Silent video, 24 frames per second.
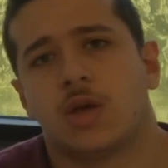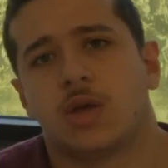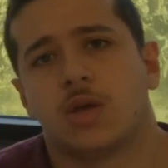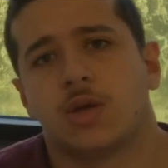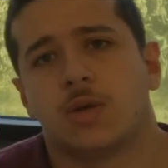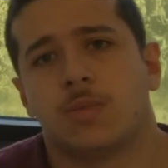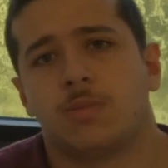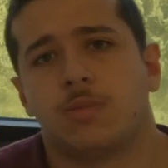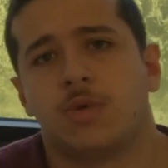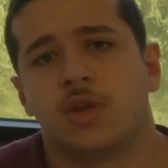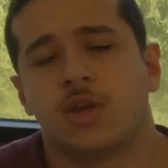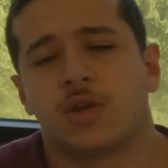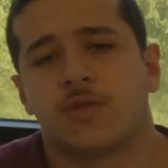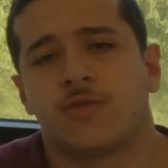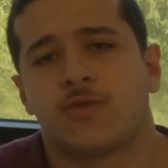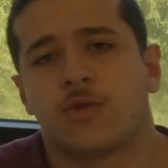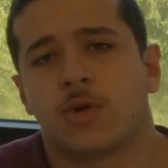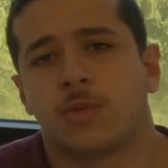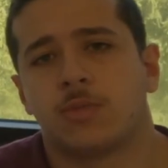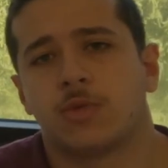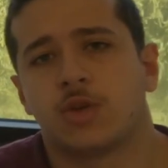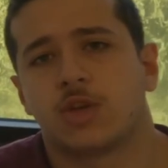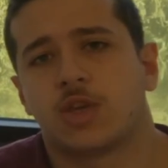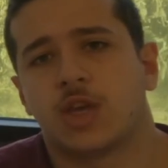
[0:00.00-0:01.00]
milk
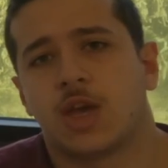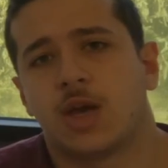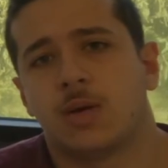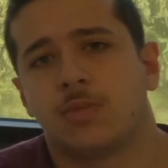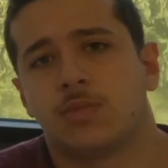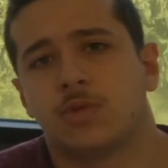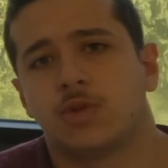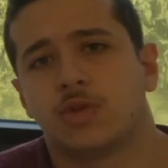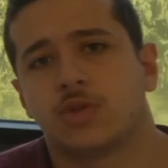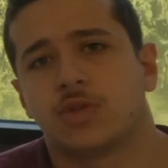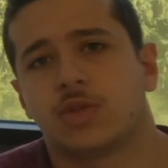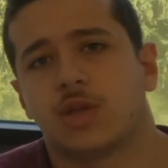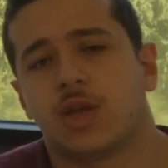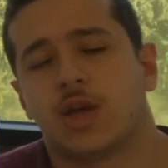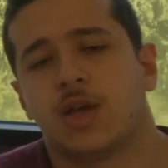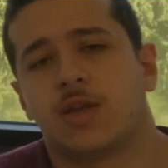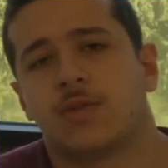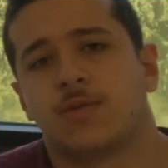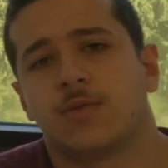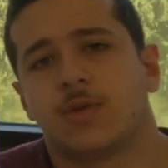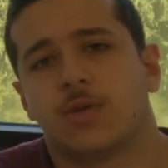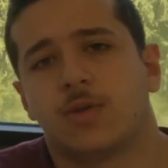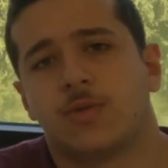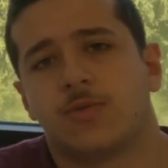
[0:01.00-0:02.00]
from the camels
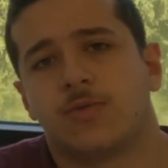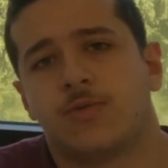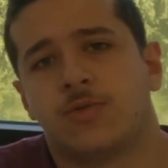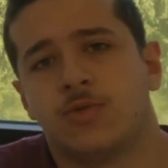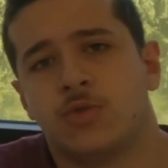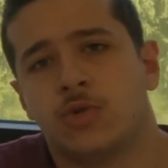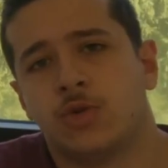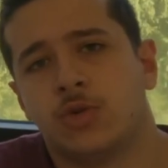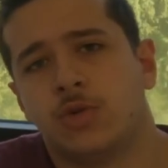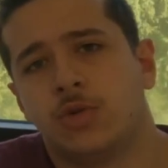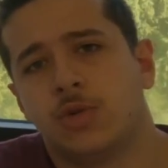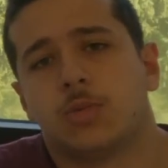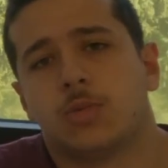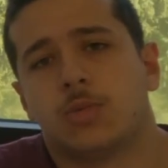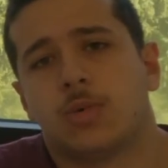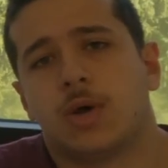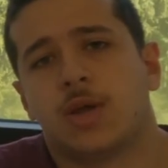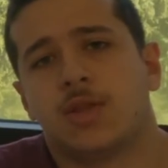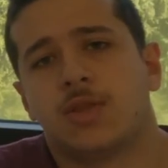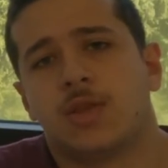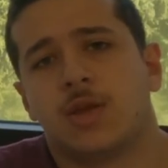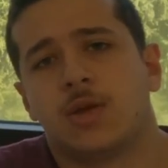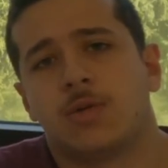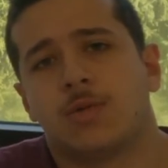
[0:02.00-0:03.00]
and food.
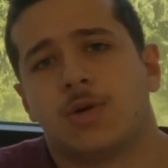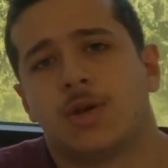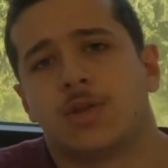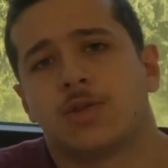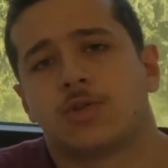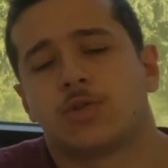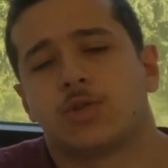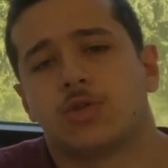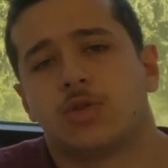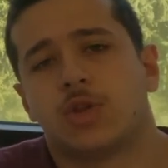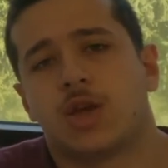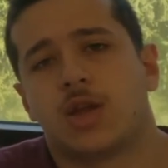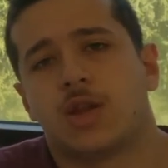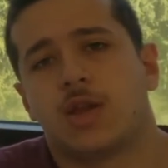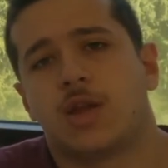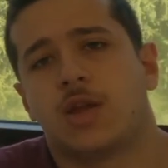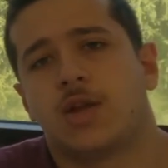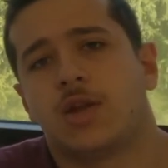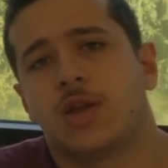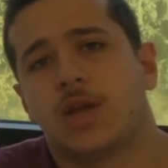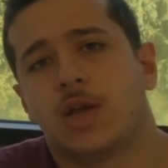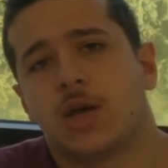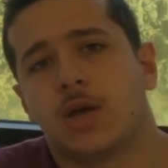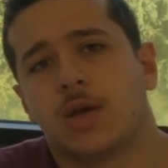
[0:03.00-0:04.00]
When they went to that
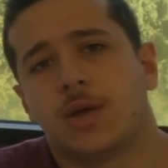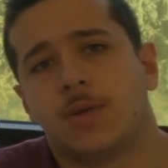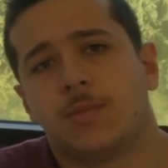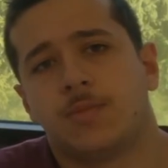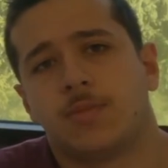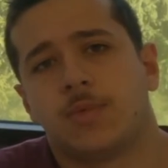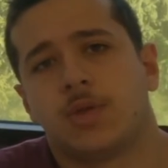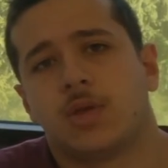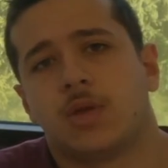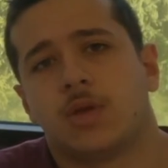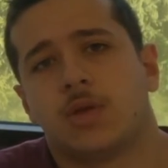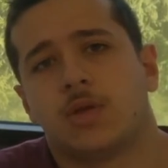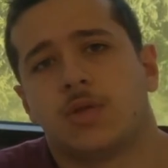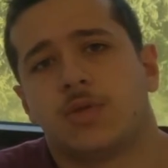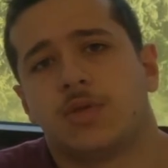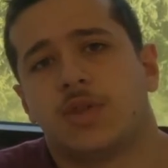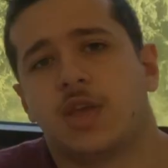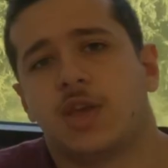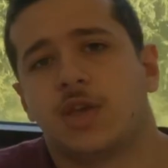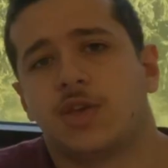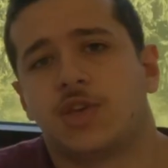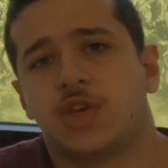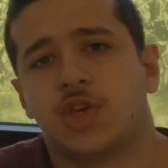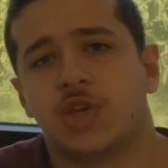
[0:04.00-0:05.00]
area,
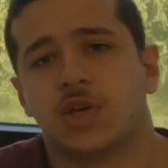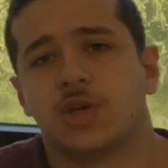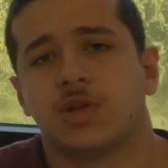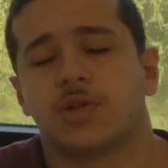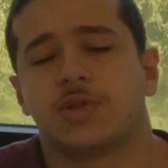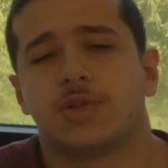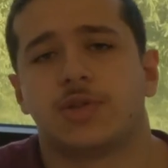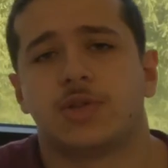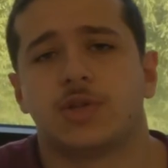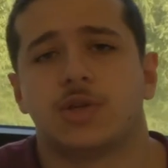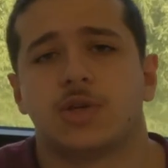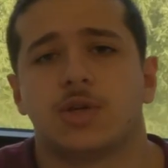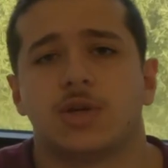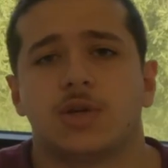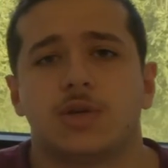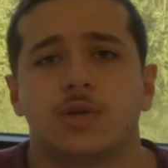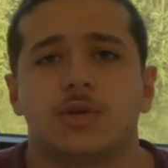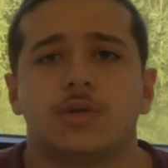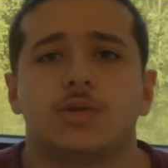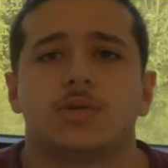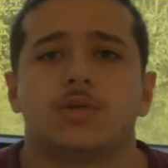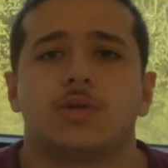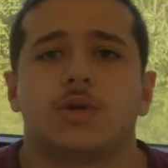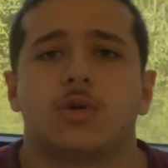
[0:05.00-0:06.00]
they killed
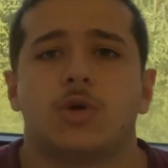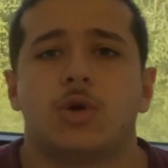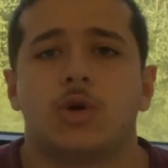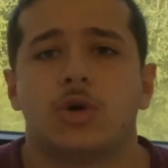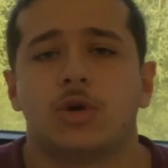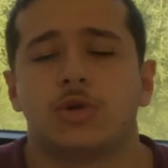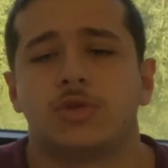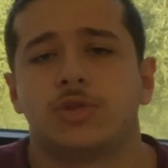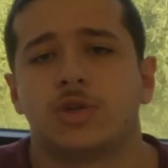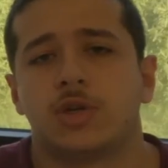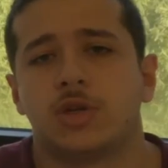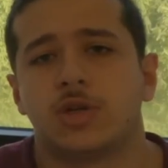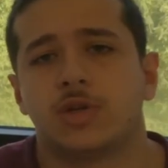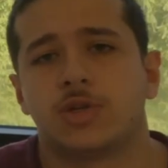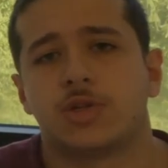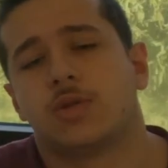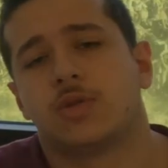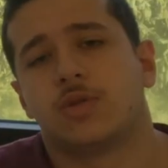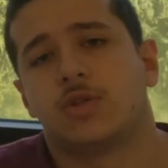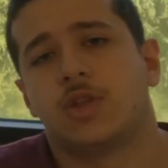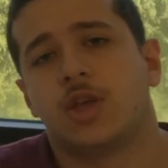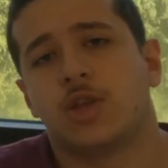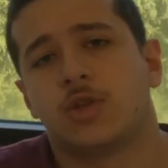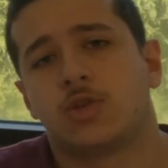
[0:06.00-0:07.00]
the herders,
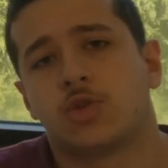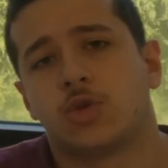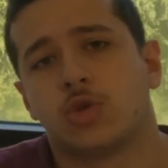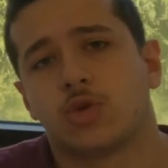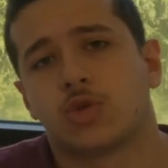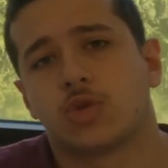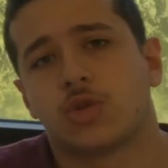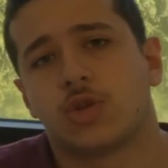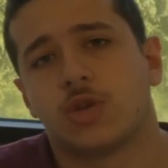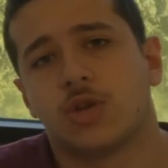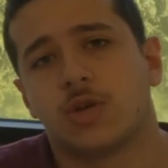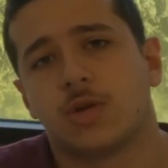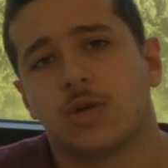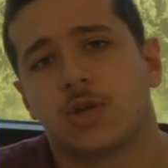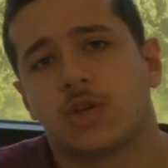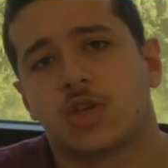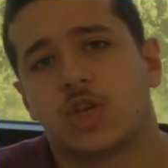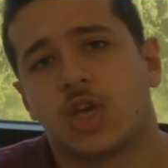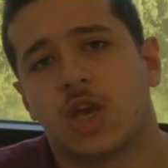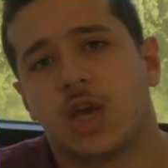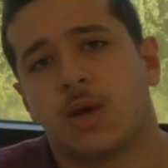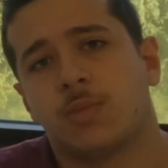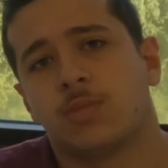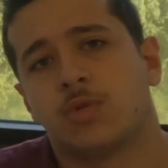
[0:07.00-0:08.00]
they took the
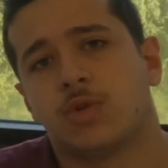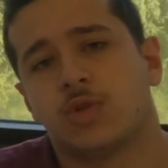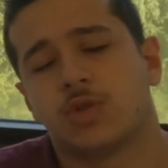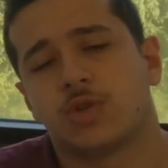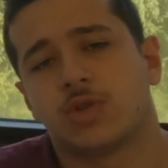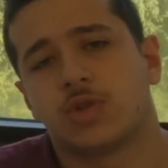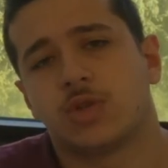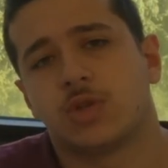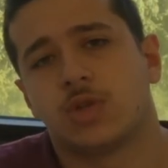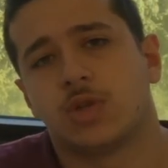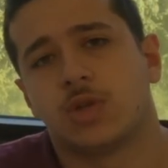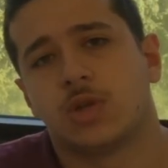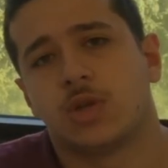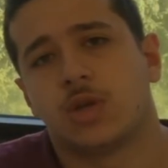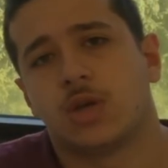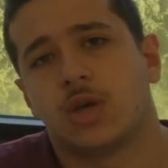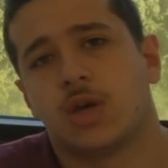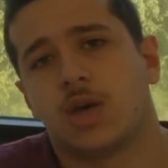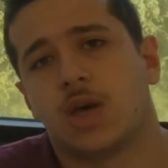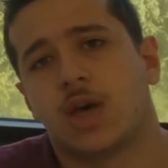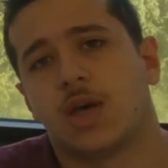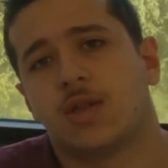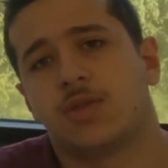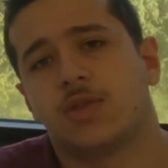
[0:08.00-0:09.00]
camels,
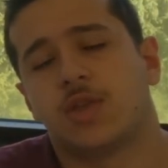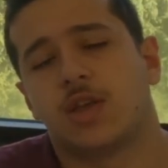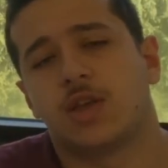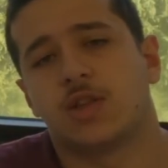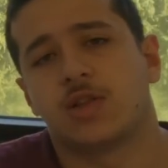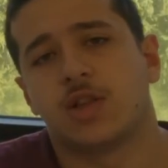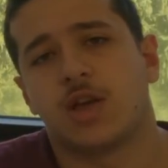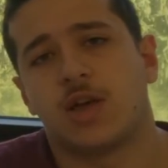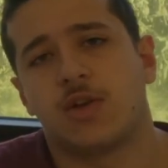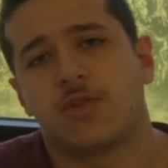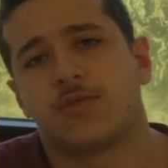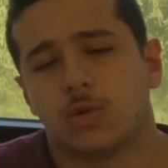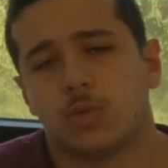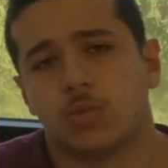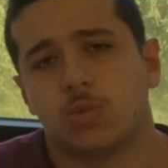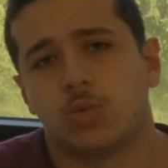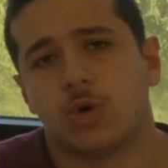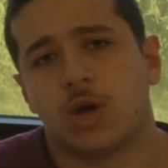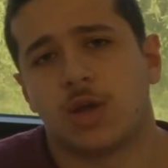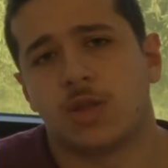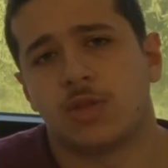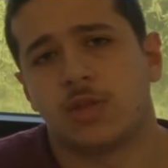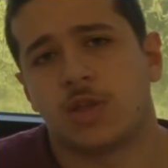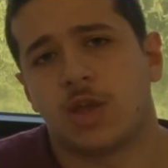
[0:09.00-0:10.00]
and they left.
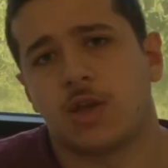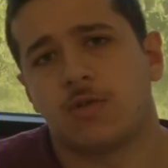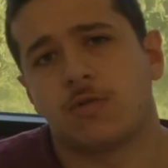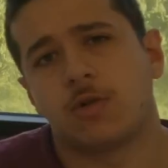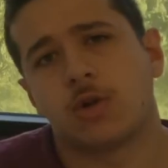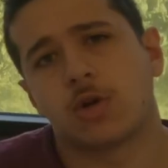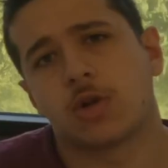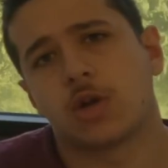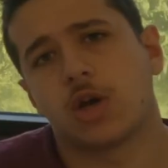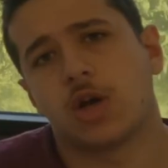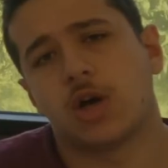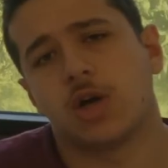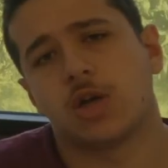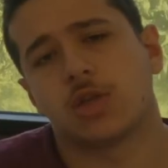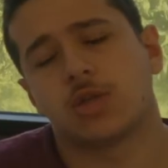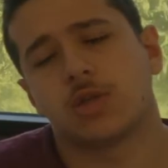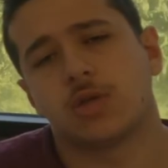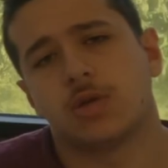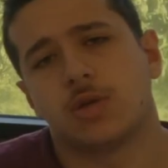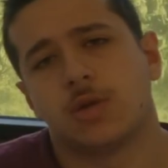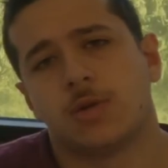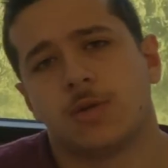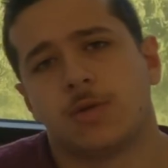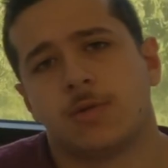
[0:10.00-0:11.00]
When they were
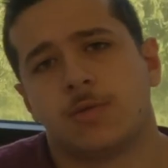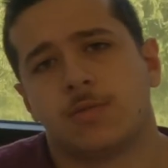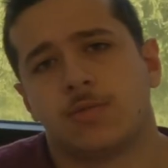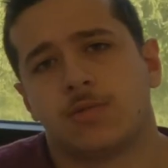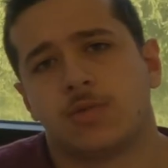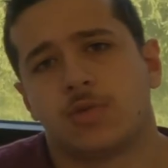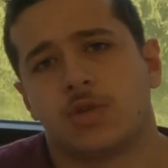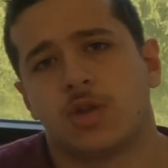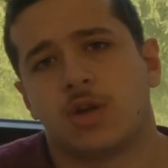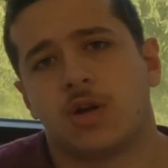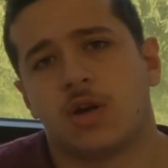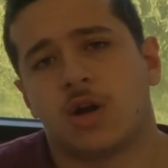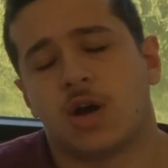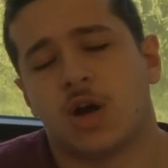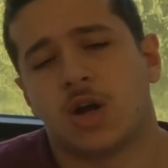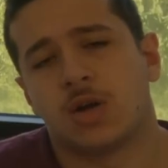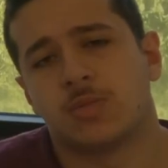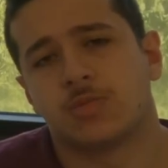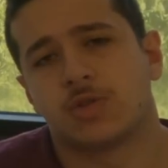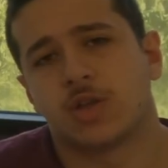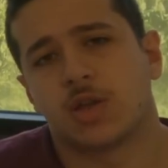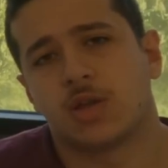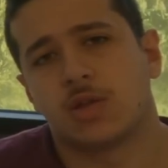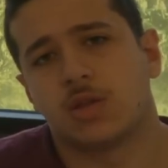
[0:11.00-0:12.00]
caught, their
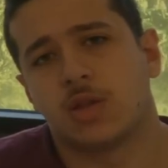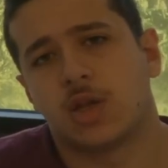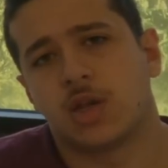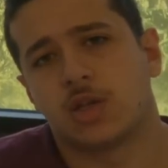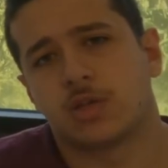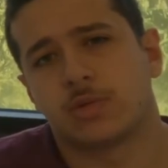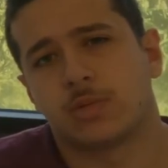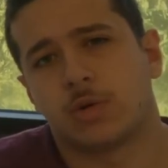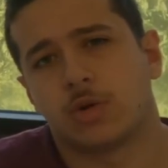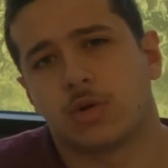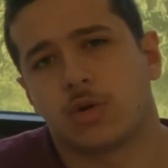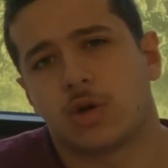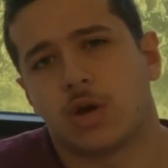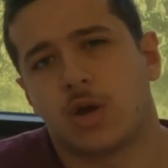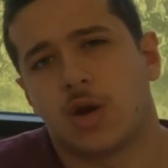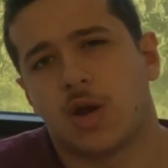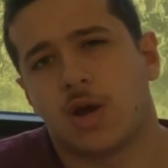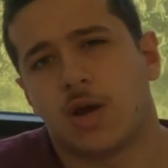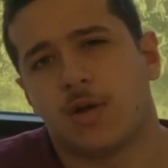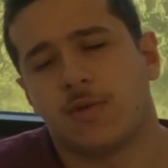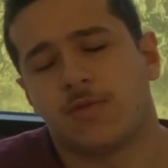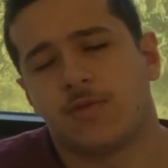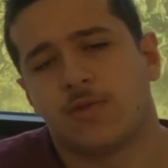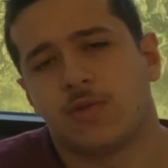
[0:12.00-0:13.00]
arms and legs were cut
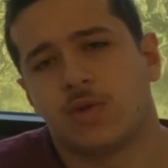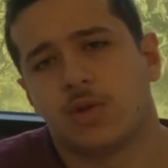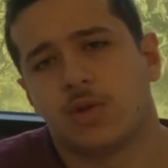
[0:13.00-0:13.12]
off,